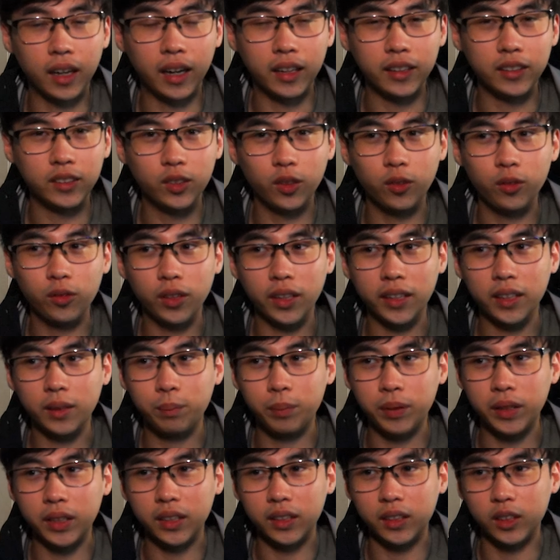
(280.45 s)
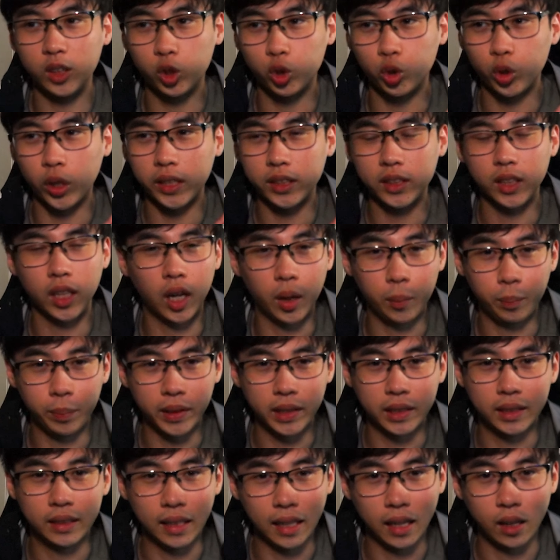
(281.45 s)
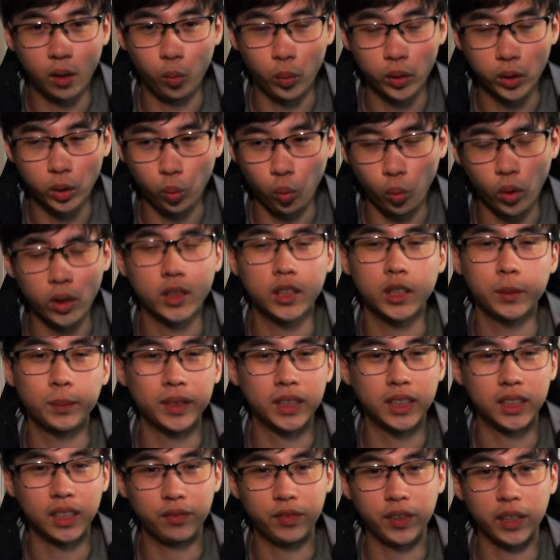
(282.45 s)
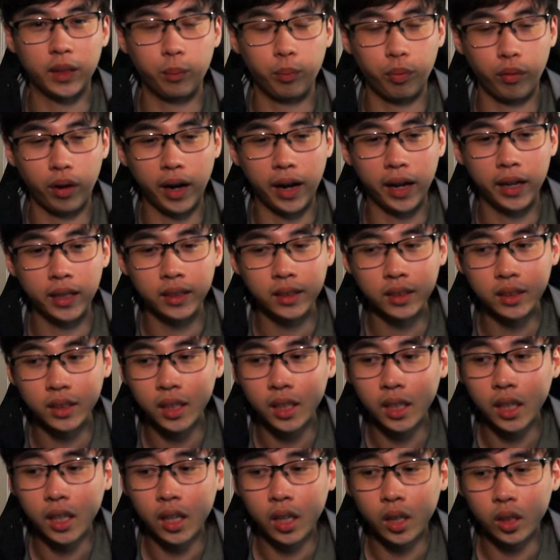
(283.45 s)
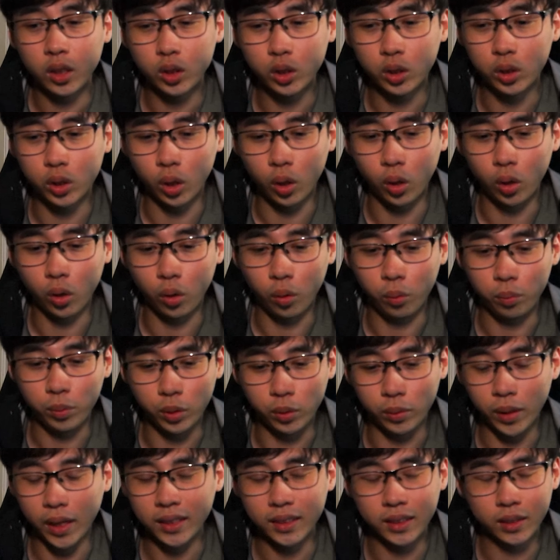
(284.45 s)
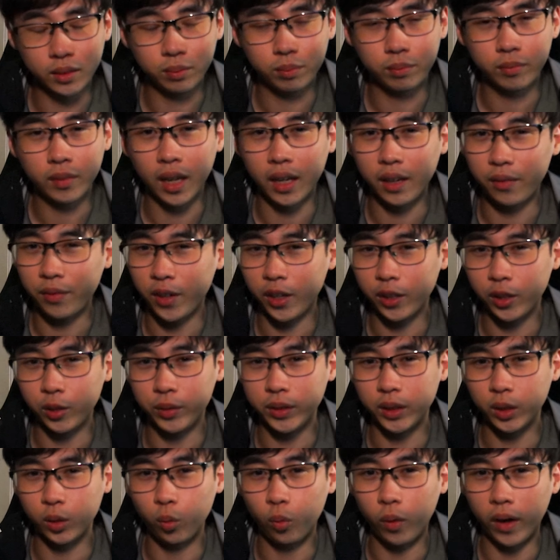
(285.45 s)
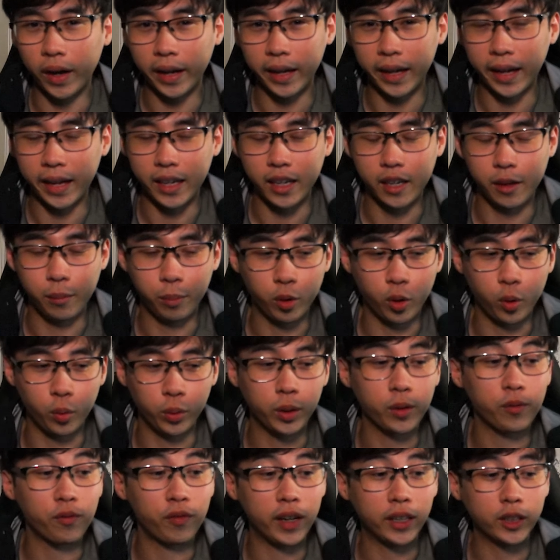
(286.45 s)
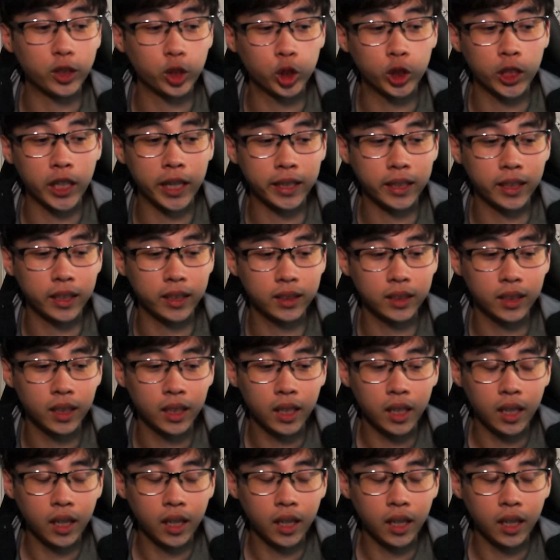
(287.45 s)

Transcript: I don't like being dressed up and down with one specific brand. So that's kind of another reason why I ended up going with the Fraser jacket.